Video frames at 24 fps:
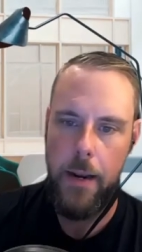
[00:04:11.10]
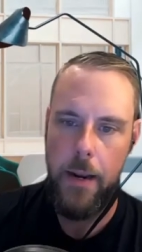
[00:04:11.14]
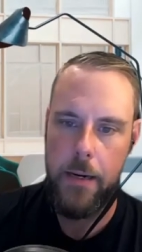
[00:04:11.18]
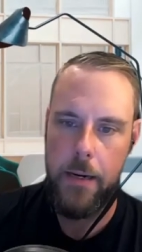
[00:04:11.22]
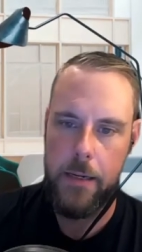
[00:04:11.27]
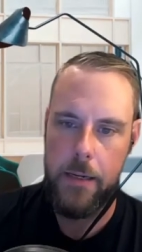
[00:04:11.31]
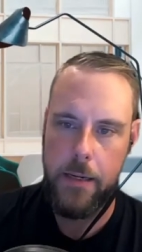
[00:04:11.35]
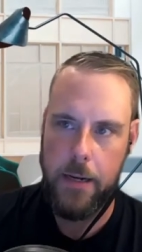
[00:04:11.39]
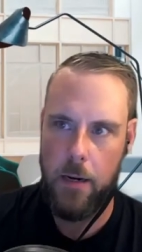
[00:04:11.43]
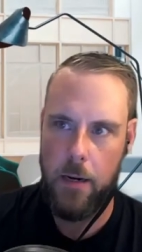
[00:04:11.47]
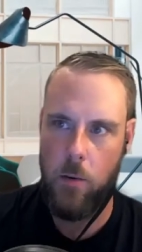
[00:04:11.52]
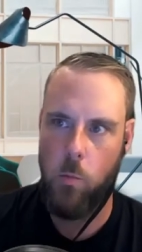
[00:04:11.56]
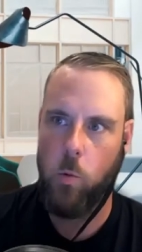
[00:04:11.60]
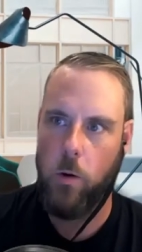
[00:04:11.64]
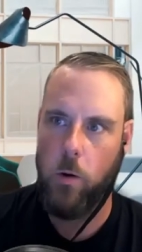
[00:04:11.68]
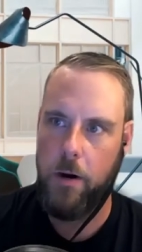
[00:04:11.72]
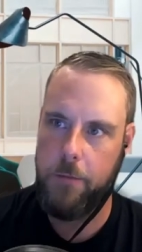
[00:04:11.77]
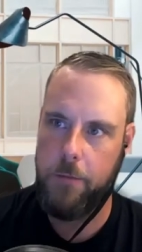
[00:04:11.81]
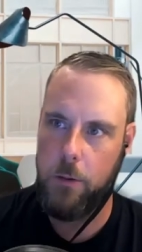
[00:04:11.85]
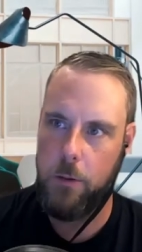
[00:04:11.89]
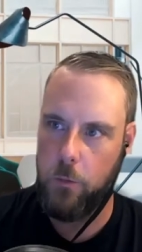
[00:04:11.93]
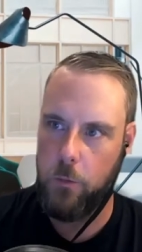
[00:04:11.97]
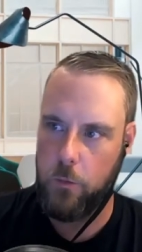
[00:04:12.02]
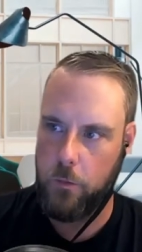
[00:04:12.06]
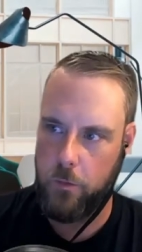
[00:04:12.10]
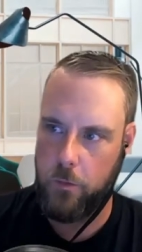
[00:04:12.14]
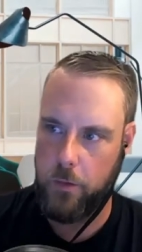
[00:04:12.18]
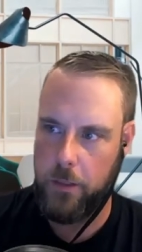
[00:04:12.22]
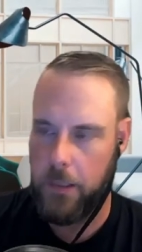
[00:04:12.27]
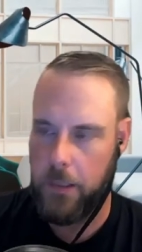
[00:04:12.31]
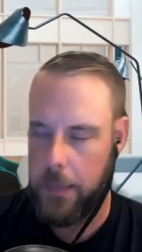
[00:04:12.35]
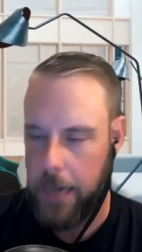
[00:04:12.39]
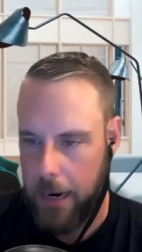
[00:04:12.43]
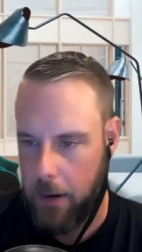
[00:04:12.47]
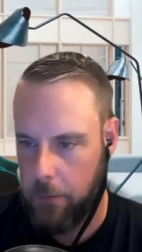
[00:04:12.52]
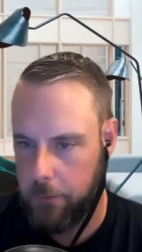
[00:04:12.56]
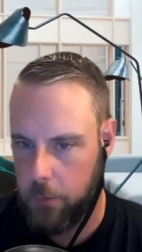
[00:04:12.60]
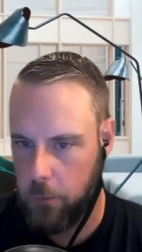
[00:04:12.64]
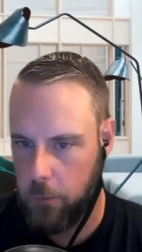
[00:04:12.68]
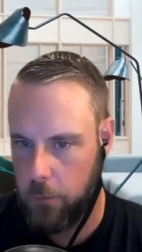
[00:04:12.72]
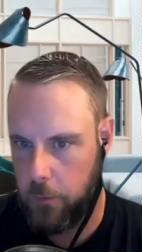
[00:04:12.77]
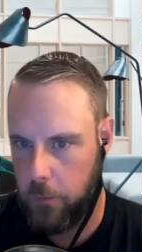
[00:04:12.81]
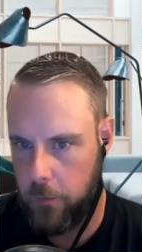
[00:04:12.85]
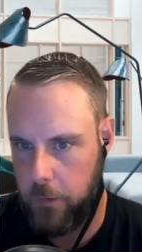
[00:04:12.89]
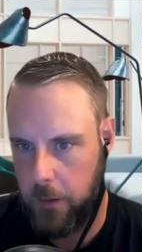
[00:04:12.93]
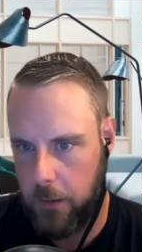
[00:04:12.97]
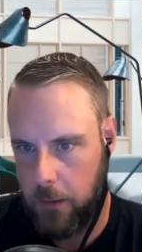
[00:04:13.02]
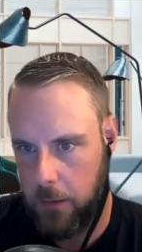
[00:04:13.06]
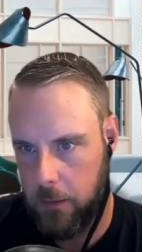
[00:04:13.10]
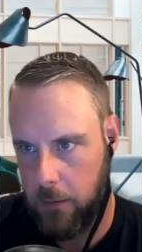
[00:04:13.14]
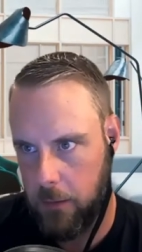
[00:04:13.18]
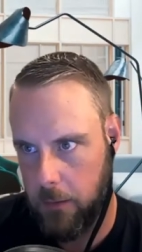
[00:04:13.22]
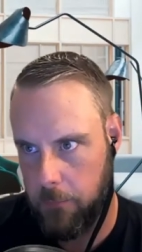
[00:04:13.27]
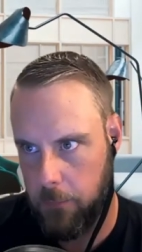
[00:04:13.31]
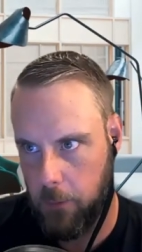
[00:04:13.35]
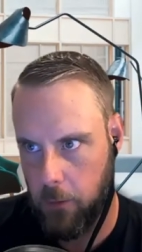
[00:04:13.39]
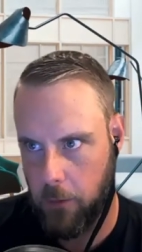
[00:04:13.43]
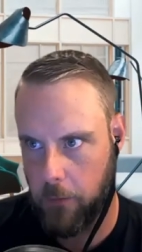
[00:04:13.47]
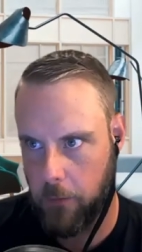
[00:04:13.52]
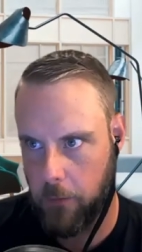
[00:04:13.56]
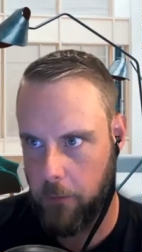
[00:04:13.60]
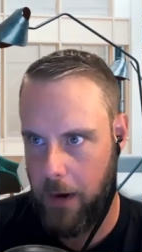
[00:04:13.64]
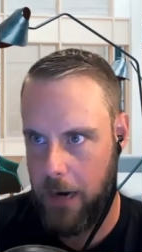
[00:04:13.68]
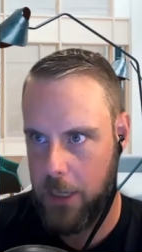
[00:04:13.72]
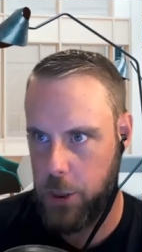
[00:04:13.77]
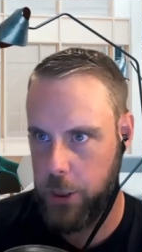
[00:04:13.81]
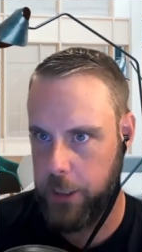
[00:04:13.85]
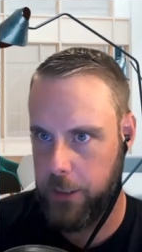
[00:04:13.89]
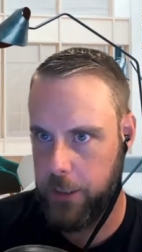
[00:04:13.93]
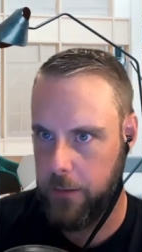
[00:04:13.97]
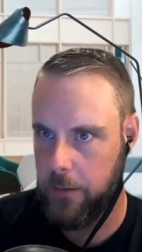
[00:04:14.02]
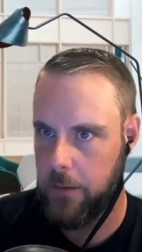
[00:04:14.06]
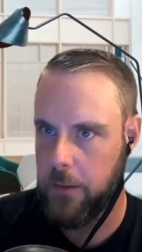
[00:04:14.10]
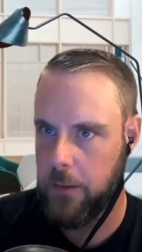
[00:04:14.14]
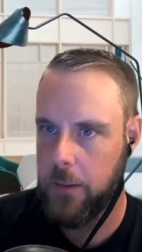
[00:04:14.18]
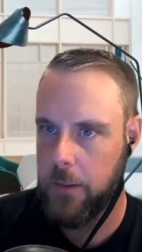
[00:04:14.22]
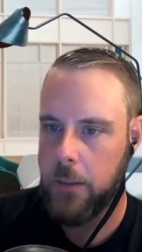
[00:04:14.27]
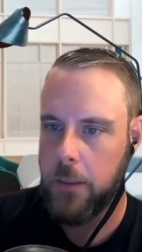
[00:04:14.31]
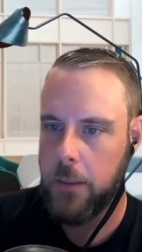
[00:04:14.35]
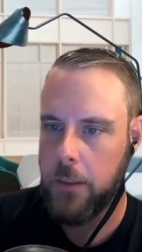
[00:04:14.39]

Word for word: and kind of what have you seen how have you seen the progression